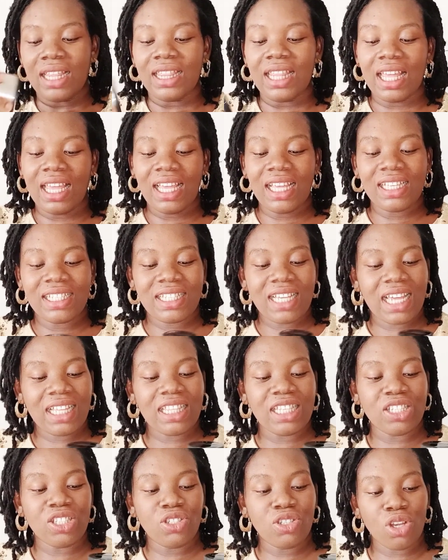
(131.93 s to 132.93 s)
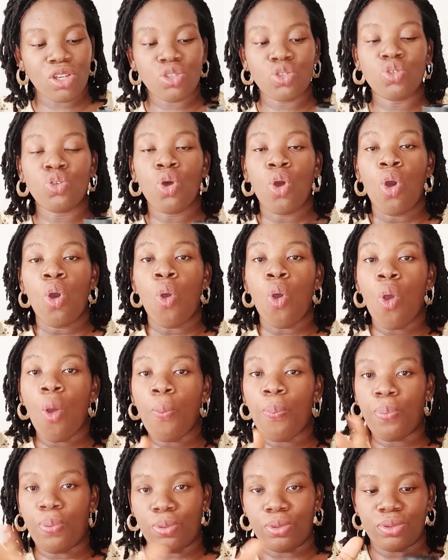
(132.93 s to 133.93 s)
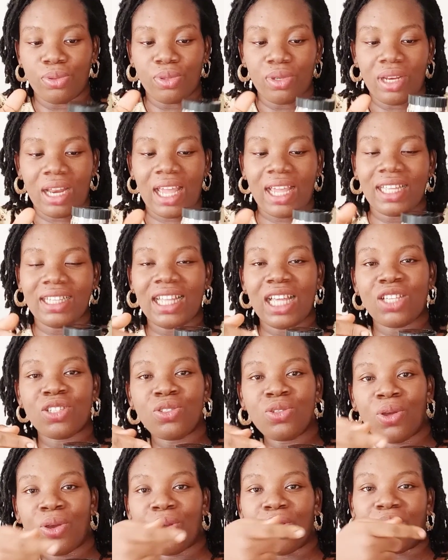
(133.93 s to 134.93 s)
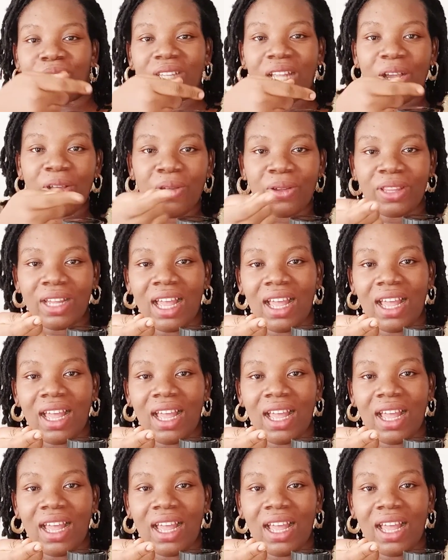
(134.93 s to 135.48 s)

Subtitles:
the inside is just open, like there's no corner.